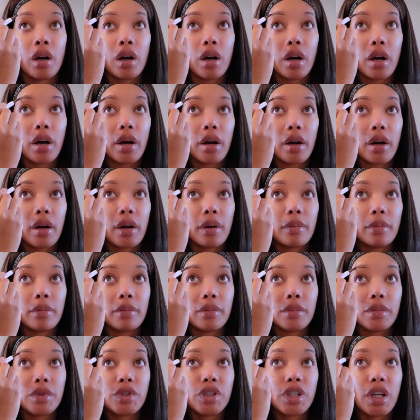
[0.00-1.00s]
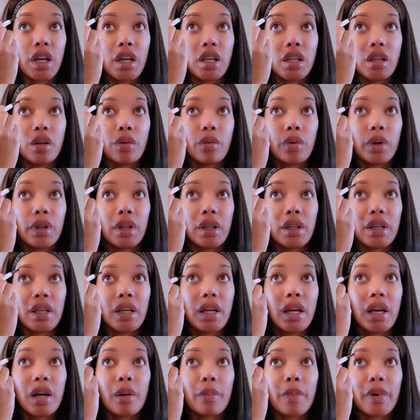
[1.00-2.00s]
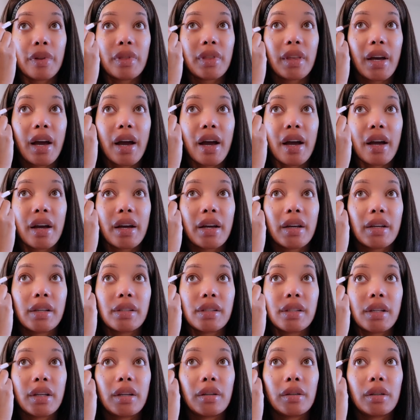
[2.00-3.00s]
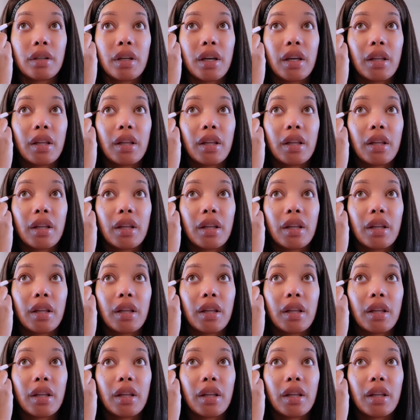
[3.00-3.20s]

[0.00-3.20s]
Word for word: um genuinely empathize and,